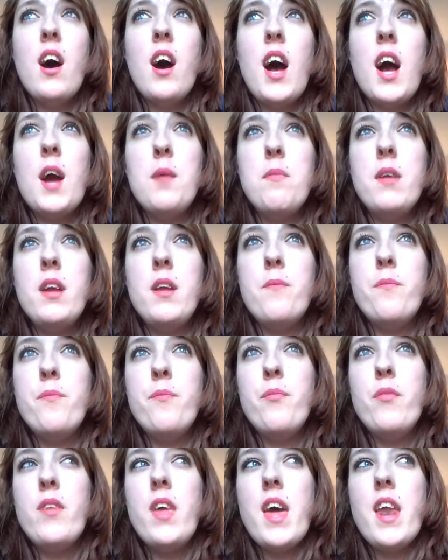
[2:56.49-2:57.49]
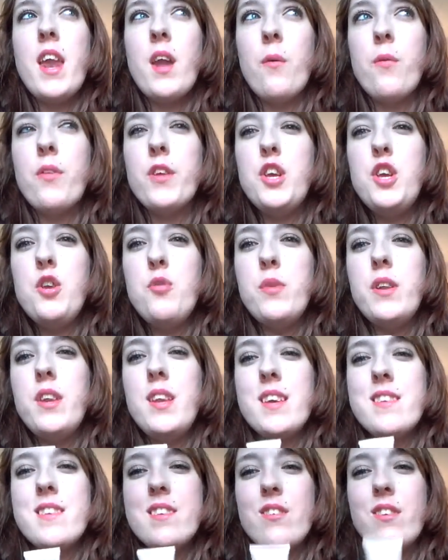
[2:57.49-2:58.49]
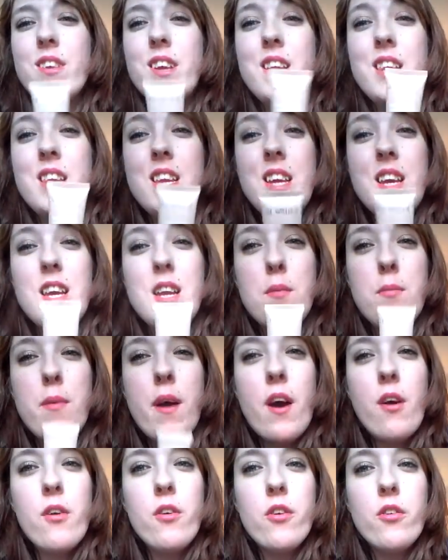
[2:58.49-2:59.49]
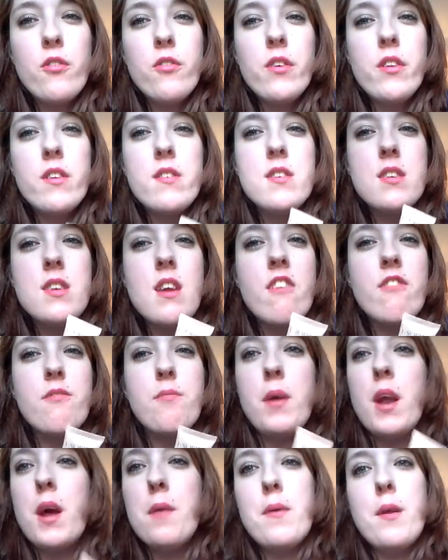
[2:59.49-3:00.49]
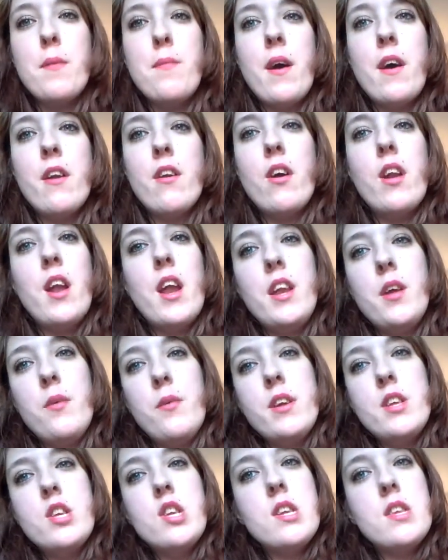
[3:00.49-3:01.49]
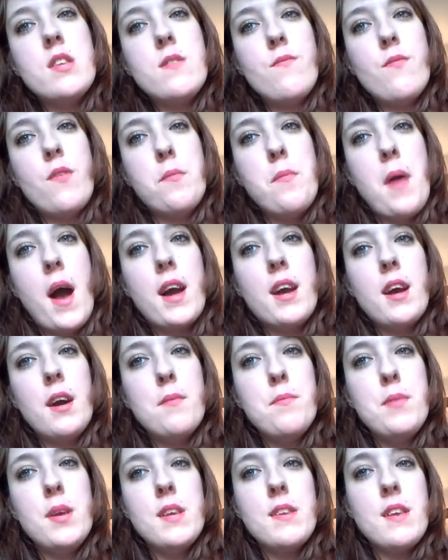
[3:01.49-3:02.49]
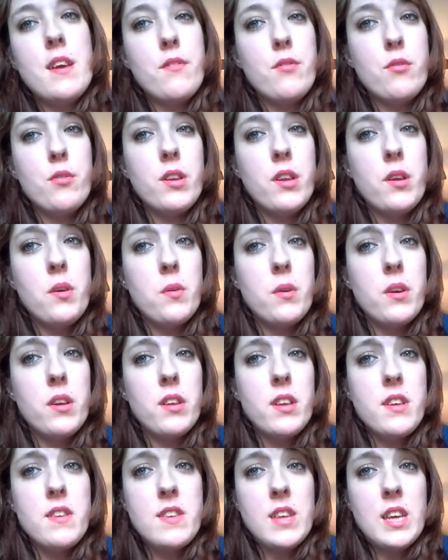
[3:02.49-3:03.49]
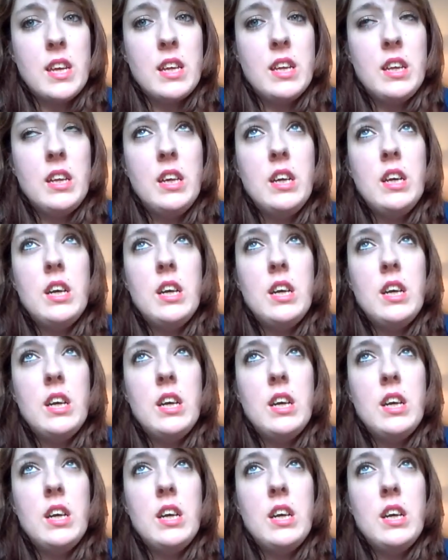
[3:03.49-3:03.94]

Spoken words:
I mean, and I don't think you would necessarily need a powder over this stuff, but I put a powder on anyways just for backup because I have really oily skin.